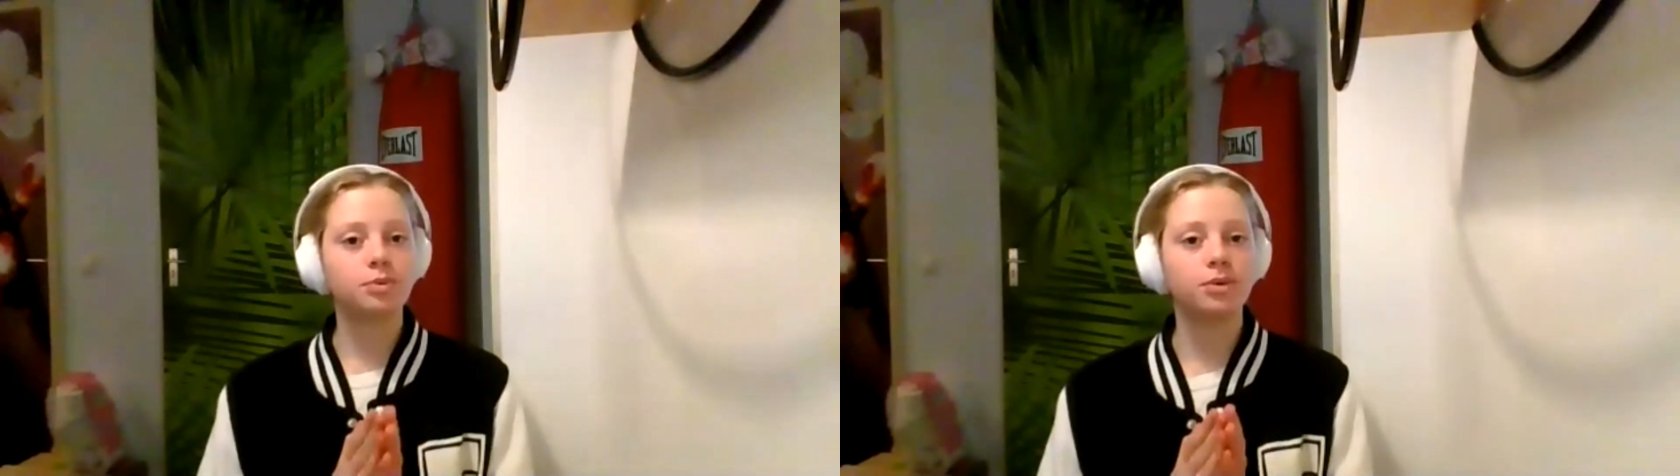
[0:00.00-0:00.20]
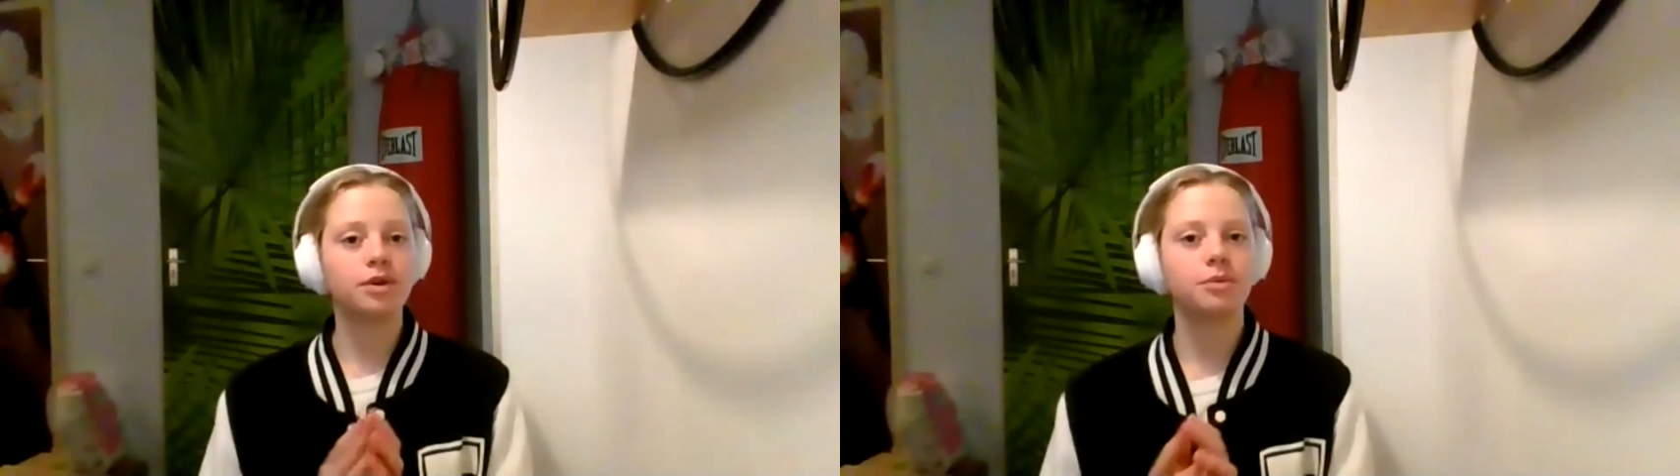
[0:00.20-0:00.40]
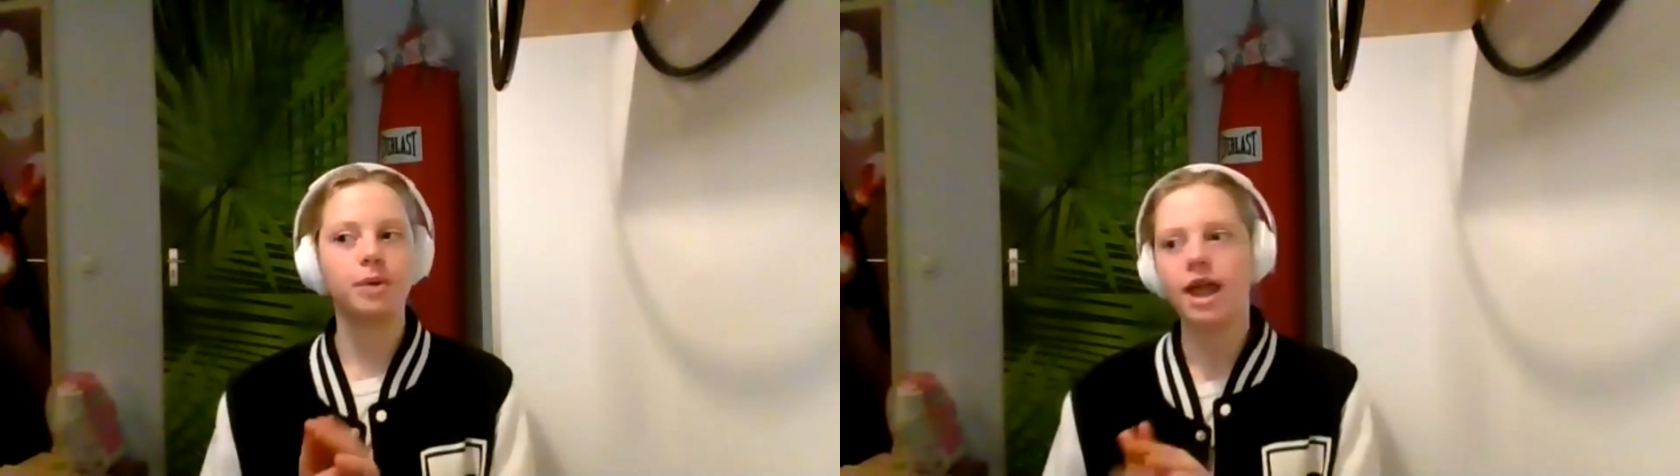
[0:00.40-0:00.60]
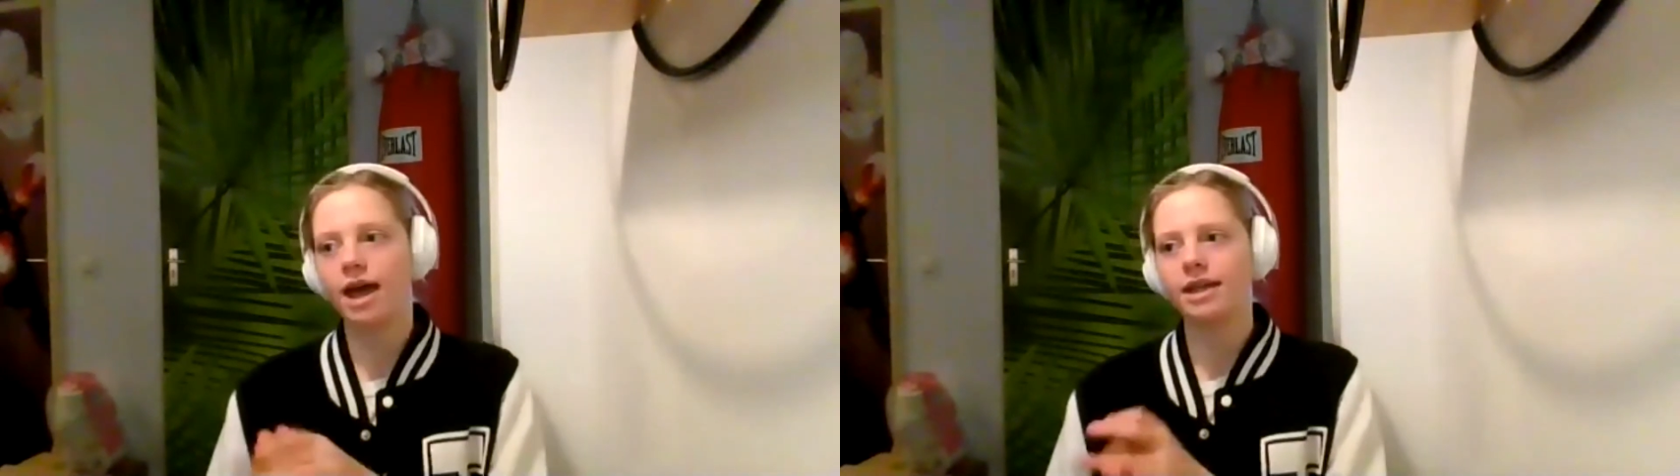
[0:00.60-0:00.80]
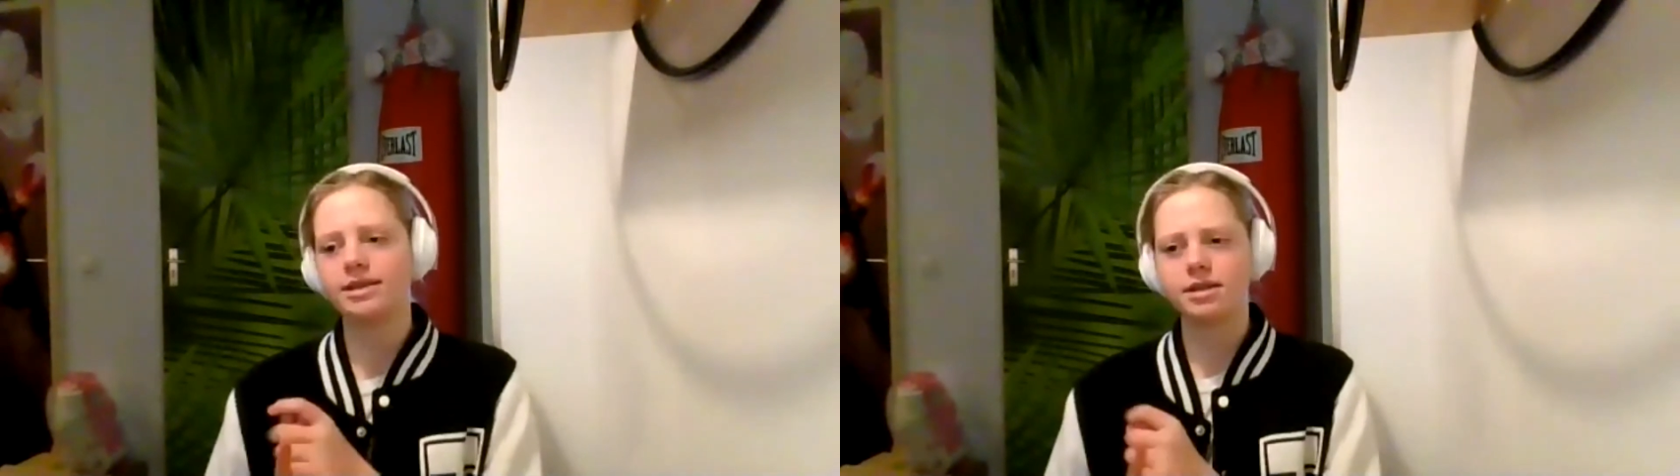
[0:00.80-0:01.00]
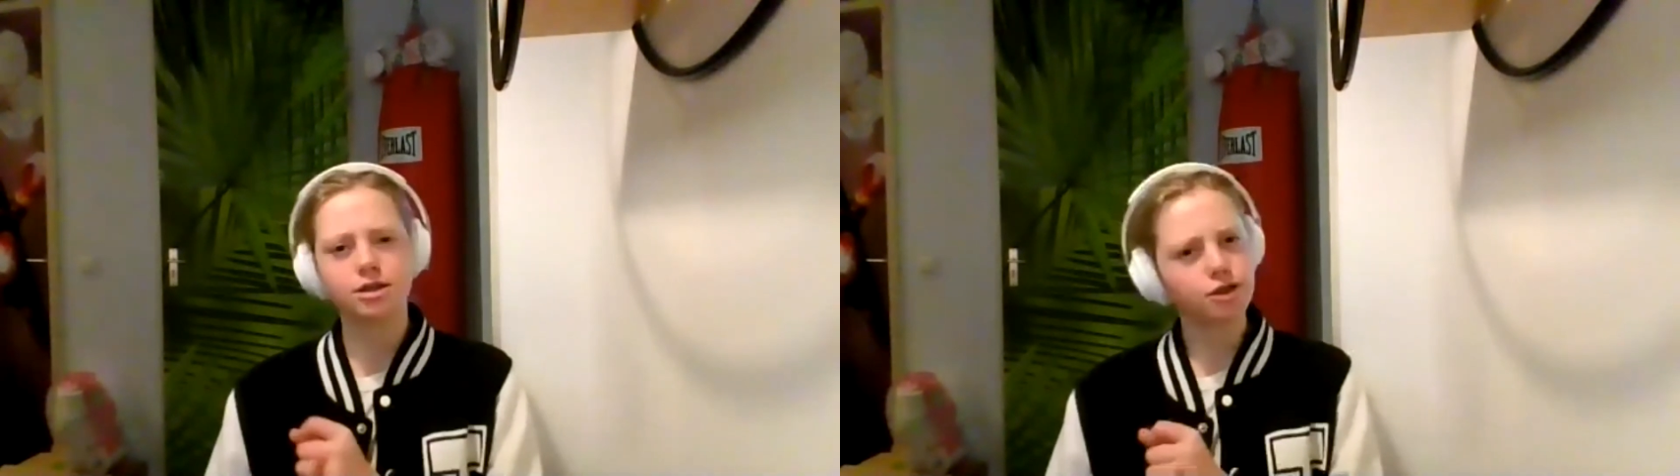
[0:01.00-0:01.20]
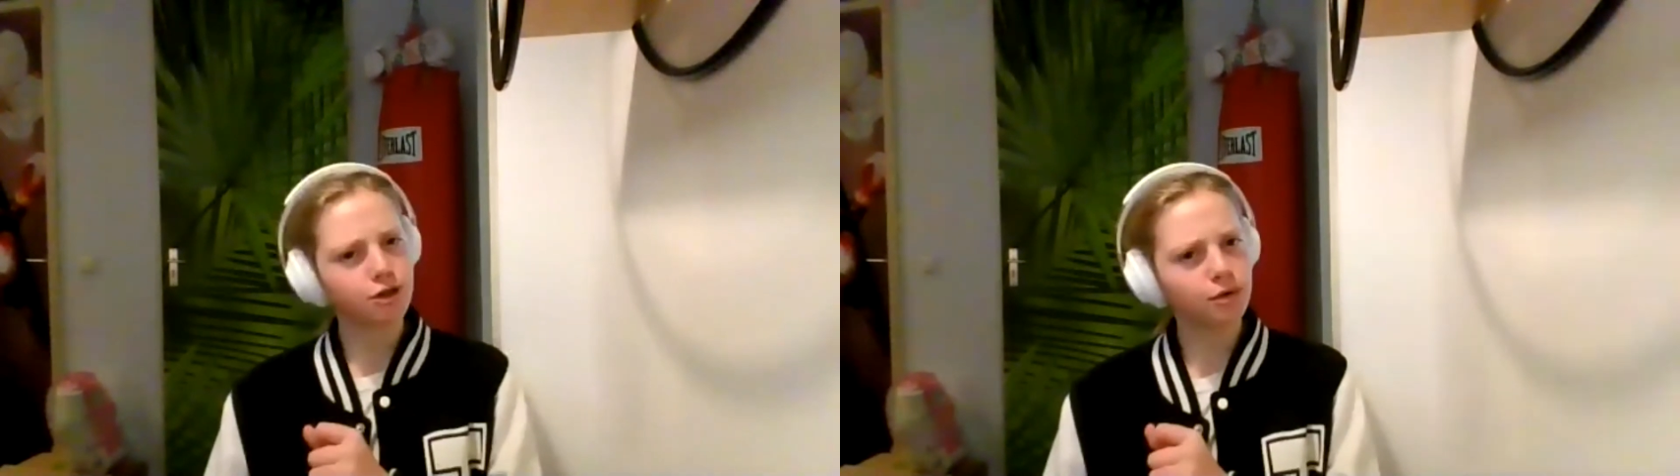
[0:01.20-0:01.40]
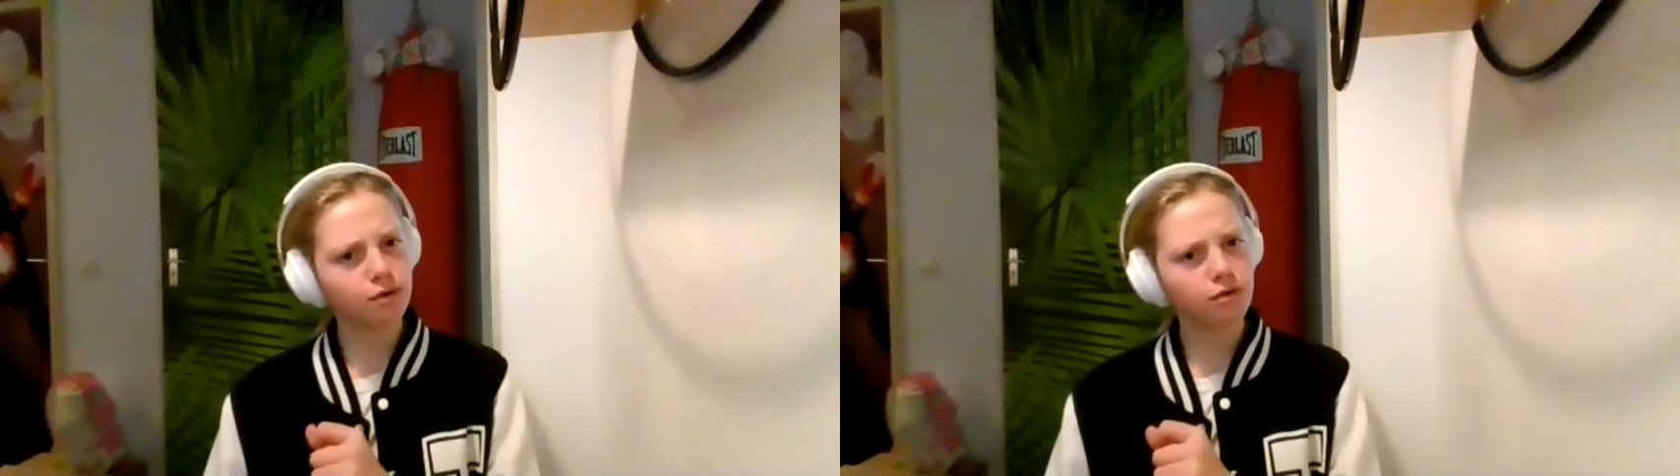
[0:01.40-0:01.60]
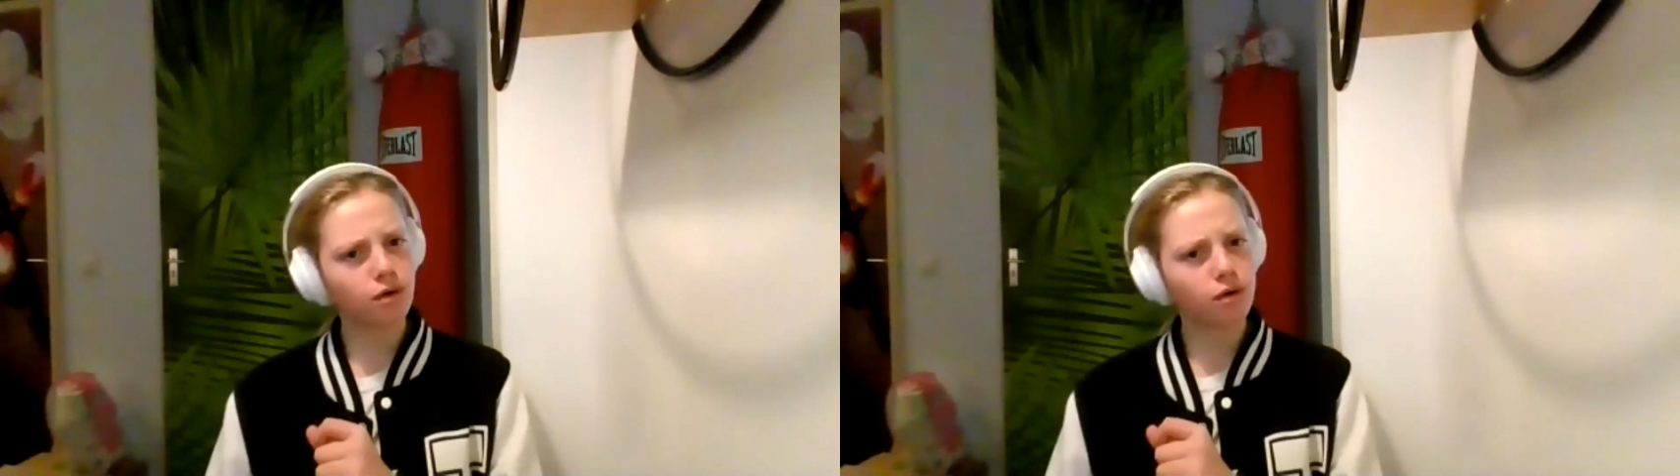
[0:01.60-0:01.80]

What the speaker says: but we had two